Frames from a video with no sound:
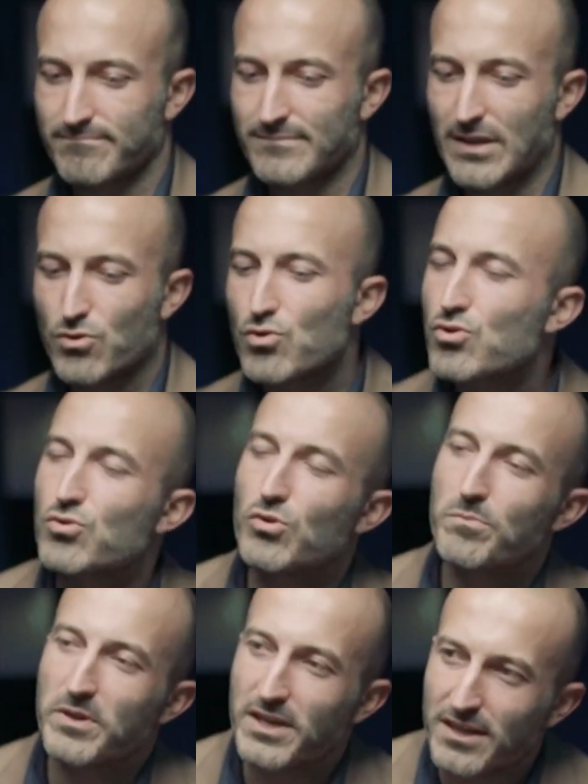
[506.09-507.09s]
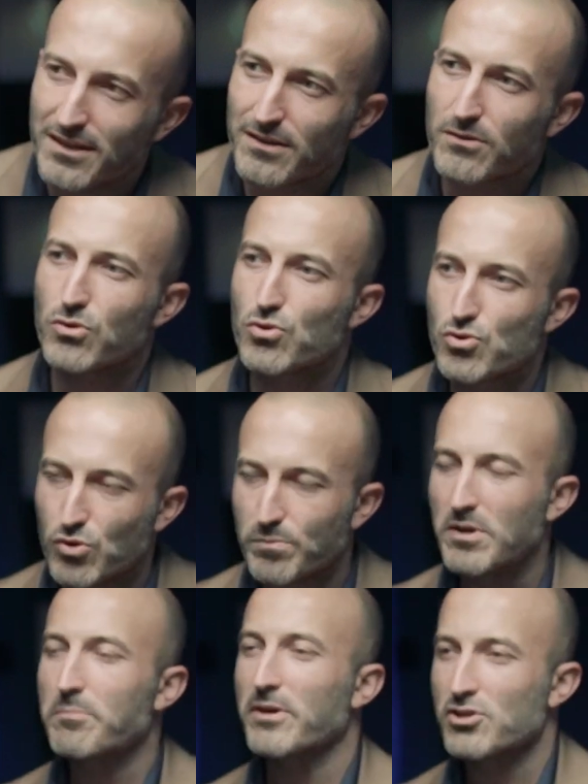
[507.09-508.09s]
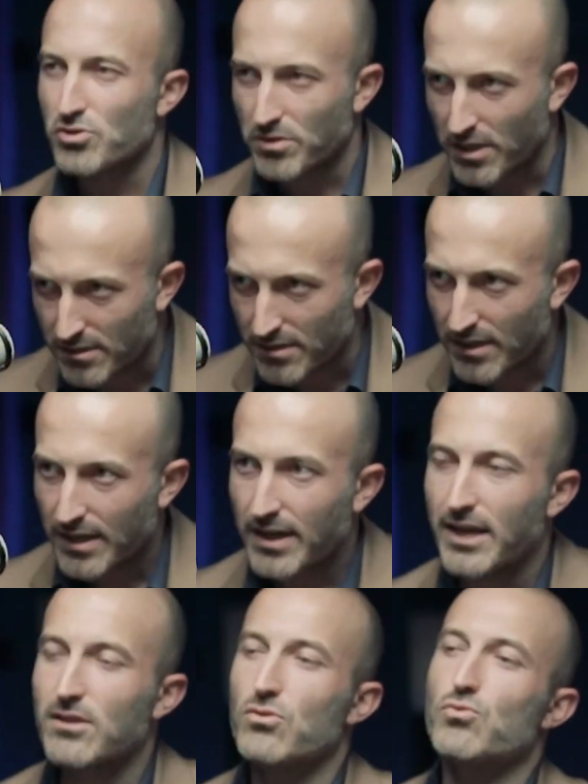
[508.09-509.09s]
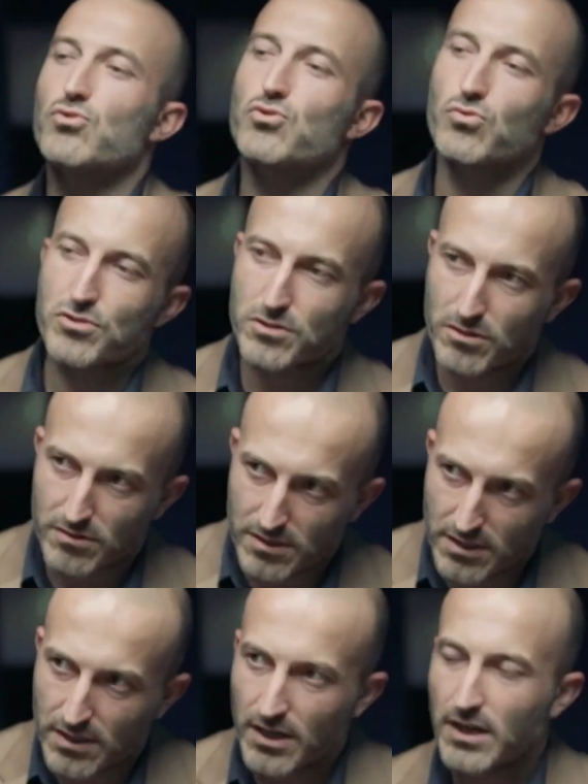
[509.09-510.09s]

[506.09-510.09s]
you should be passionate, and you should study.